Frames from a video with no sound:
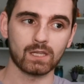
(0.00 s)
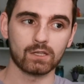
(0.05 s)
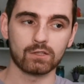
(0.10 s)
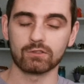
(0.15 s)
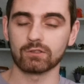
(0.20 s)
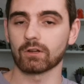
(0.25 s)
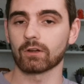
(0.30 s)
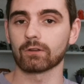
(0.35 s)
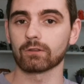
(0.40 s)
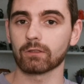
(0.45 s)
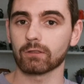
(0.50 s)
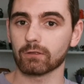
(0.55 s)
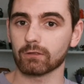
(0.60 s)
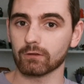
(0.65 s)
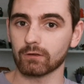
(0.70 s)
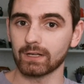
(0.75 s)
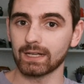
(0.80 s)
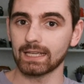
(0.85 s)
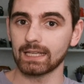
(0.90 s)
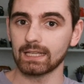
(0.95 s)
Turn
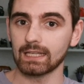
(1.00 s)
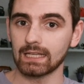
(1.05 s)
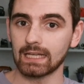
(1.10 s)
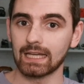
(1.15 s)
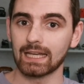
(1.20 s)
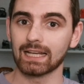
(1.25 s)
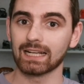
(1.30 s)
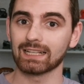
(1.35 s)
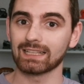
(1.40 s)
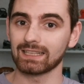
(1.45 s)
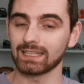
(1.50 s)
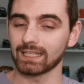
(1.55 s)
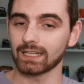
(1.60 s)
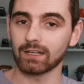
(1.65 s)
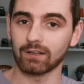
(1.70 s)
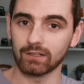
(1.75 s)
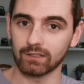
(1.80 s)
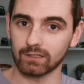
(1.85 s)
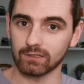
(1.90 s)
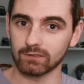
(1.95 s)
3, click
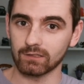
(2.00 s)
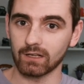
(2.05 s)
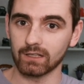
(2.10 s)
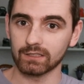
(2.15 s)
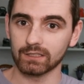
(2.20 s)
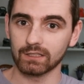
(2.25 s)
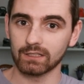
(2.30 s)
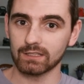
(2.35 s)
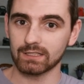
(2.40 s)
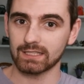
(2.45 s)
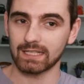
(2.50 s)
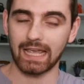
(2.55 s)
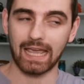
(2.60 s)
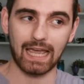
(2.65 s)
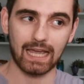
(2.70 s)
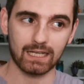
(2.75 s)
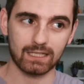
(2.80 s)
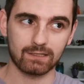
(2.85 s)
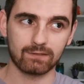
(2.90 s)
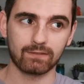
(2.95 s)
on Aranya to
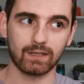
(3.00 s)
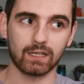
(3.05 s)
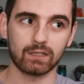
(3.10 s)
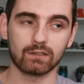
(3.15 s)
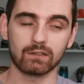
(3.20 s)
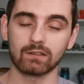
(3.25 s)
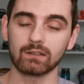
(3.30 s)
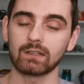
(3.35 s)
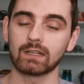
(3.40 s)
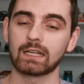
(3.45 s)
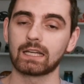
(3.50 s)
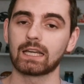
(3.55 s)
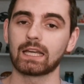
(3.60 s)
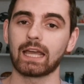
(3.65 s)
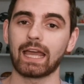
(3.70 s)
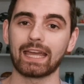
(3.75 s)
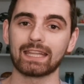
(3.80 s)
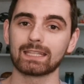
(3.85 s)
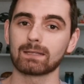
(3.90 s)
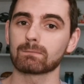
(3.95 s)
activate her,
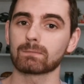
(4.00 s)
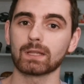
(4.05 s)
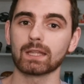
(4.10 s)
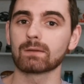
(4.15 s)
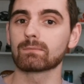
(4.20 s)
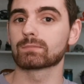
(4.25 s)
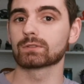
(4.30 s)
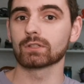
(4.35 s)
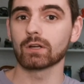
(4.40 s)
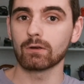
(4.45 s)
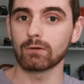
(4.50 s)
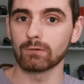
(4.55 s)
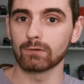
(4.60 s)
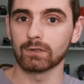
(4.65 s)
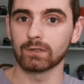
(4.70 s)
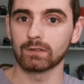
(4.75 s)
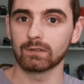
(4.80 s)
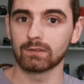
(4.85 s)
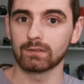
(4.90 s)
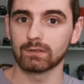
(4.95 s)
and then play
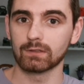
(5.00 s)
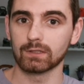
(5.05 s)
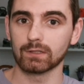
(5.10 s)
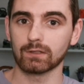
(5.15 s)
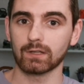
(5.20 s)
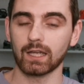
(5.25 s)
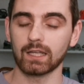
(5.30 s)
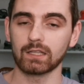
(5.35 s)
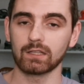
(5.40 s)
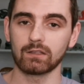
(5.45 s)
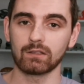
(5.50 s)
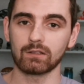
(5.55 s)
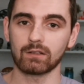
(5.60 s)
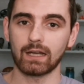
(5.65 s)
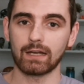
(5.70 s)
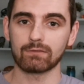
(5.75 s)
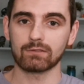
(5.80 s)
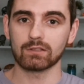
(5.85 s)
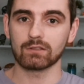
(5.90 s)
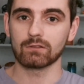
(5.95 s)
Brood. Okay, you don't
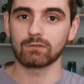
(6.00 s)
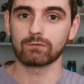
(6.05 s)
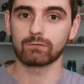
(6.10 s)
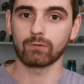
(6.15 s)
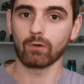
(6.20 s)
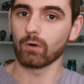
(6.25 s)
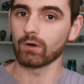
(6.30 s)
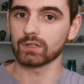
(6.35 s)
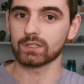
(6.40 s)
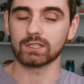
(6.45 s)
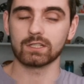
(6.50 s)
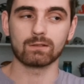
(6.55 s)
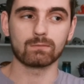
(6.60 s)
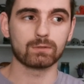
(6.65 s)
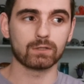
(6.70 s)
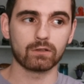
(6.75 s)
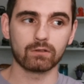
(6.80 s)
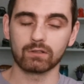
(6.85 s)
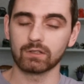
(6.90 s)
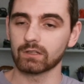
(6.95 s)
have to do Forge into
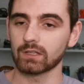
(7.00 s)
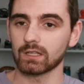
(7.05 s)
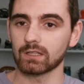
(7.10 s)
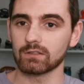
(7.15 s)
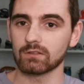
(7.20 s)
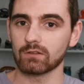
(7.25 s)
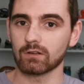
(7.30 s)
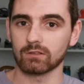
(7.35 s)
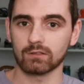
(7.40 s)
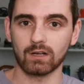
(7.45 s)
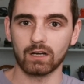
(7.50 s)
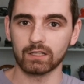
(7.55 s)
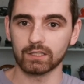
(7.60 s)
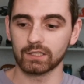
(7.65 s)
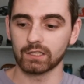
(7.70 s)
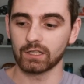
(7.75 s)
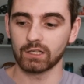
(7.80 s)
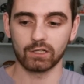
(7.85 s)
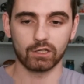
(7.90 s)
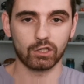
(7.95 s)
Brood. You can do
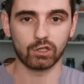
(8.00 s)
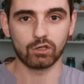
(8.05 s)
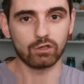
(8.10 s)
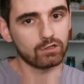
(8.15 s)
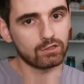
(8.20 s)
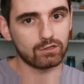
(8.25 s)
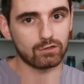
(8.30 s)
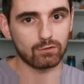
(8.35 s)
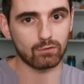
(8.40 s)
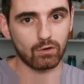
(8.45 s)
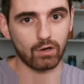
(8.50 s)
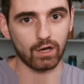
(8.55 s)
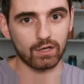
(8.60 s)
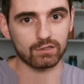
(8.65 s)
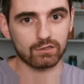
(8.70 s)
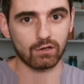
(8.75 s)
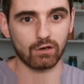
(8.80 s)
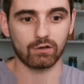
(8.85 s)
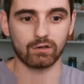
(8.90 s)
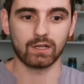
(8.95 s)
Aranya, good
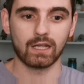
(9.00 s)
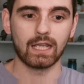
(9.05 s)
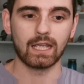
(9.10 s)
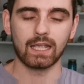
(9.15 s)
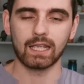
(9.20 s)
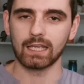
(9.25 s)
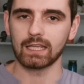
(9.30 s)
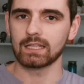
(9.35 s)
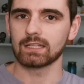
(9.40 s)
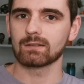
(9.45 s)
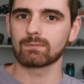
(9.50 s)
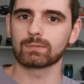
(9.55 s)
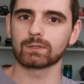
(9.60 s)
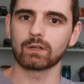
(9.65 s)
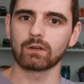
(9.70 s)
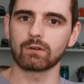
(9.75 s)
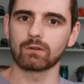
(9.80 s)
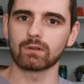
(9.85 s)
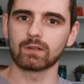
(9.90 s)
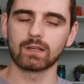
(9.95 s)
2-cost card, into
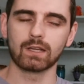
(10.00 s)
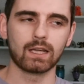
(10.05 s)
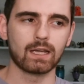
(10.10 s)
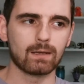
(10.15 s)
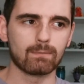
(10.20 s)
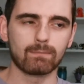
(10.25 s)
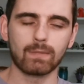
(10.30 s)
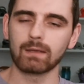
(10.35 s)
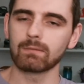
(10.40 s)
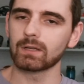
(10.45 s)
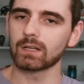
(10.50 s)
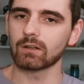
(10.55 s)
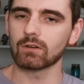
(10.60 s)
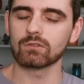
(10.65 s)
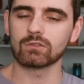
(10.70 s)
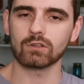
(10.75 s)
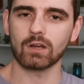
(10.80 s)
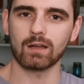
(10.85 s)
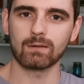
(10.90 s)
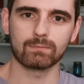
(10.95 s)
Brood. Maybe you don't
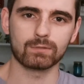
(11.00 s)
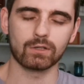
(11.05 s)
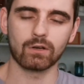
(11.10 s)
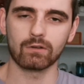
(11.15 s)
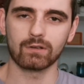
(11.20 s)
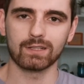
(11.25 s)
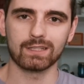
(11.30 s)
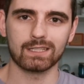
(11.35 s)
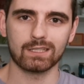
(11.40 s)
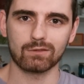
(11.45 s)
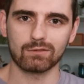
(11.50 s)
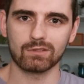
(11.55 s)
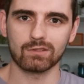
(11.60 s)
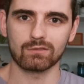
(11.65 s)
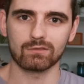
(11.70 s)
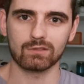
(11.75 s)
draw Brood until turn